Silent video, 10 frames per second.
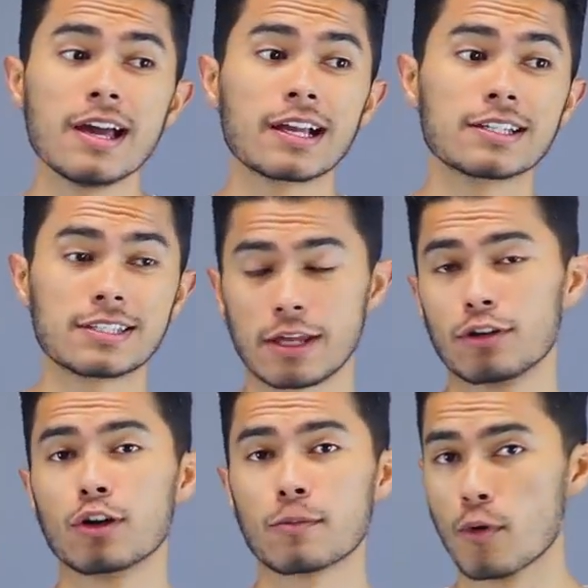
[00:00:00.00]
because
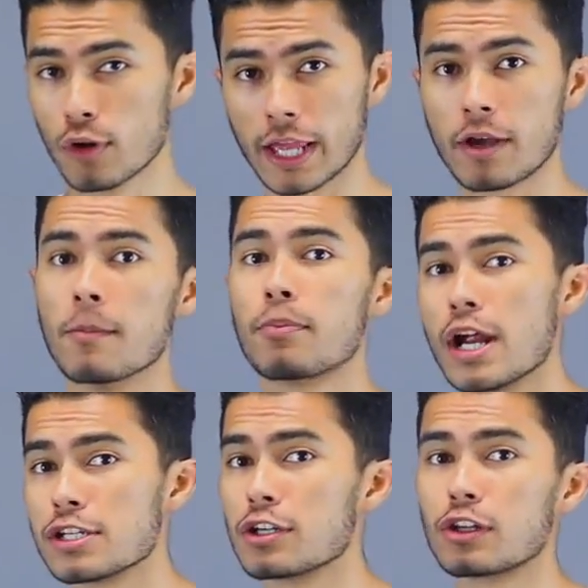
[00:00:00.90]
it'll look more like
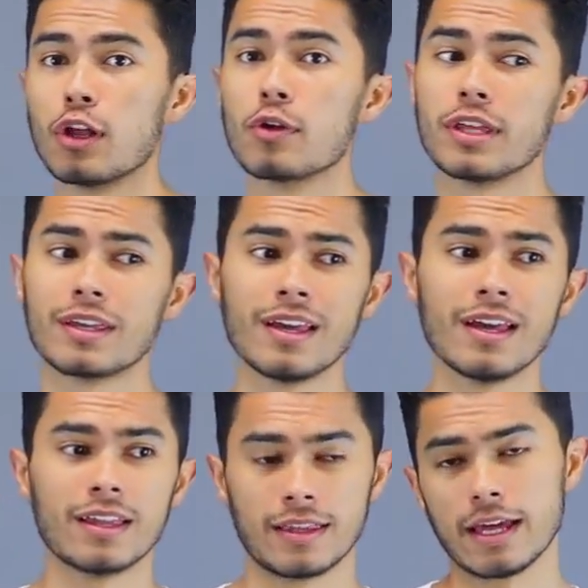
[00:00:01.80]
compression clothing
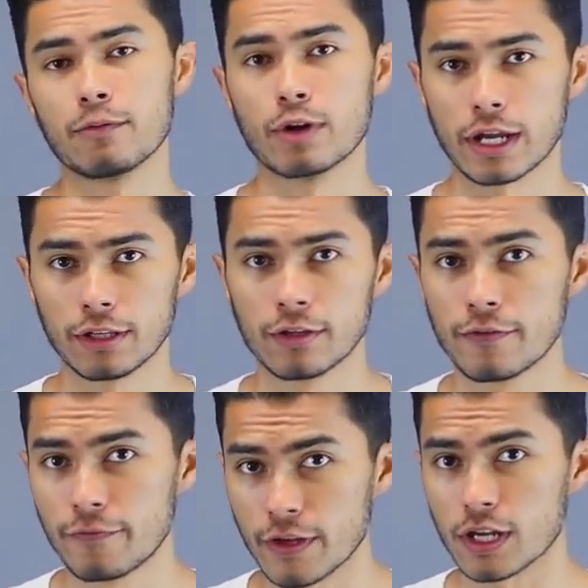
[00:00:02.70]
than regular
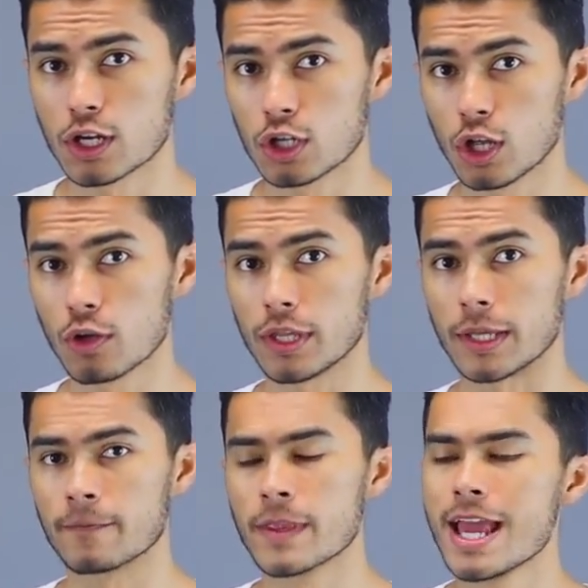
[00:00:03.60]
fit
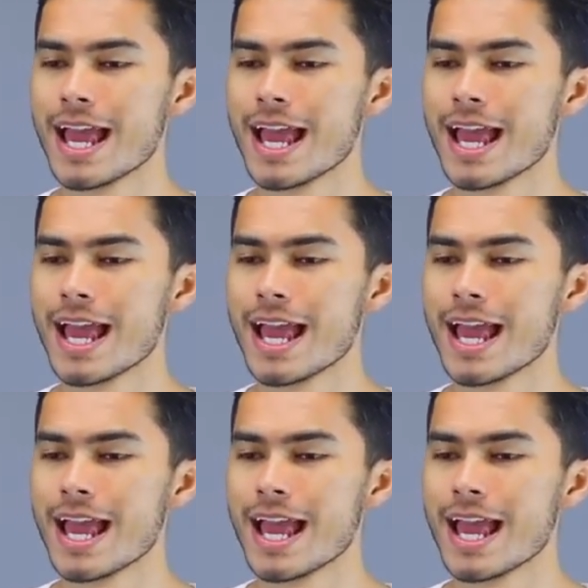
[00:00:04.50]
clothing.